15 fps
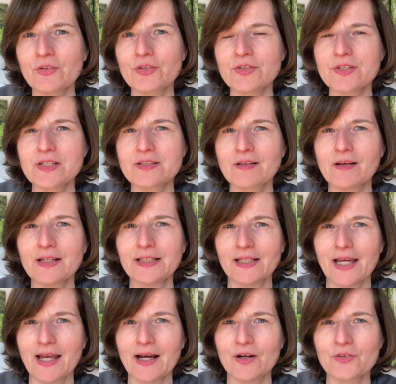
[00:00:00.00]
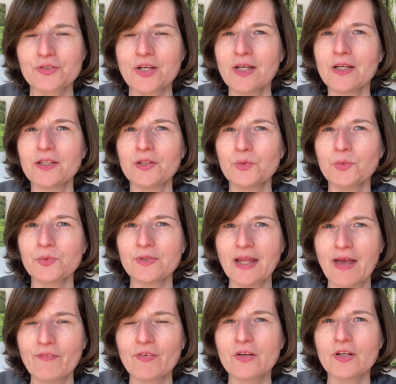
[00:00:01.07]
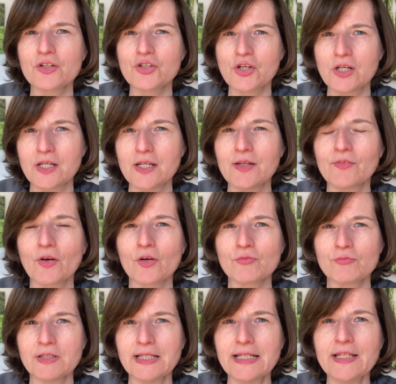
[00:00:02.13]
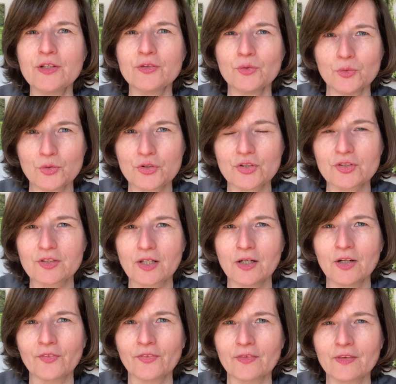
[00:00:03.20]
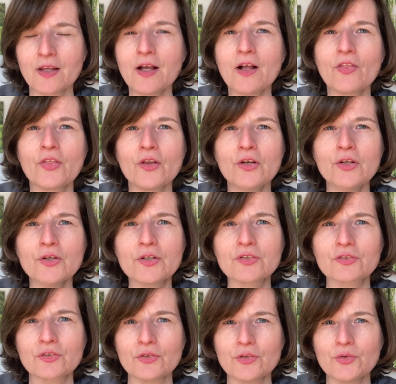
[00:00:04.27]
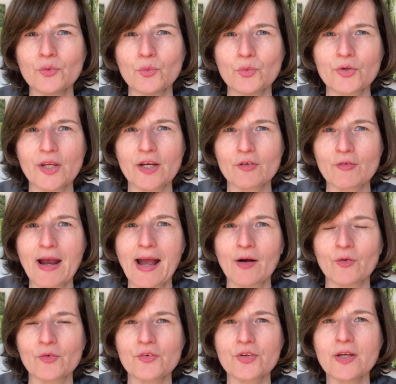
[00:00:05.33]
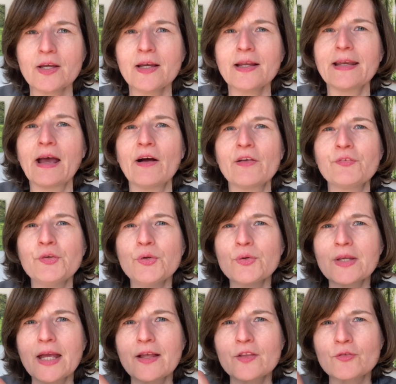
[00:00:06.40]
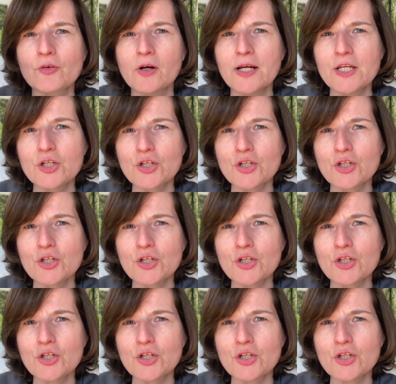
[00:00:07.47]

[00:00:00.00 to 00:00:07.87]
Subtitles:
a good design layout, you will never achieve a really gorgeous garden that looks good all year round. Now, if you get the right